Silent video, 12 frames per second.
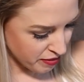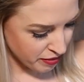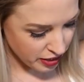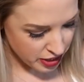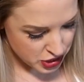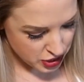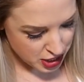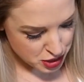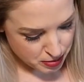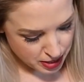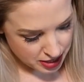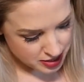I forget
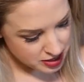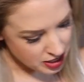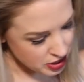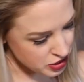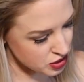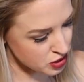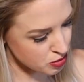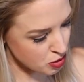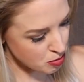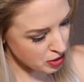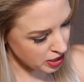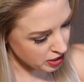trash bags, I'll just
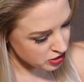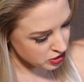throw my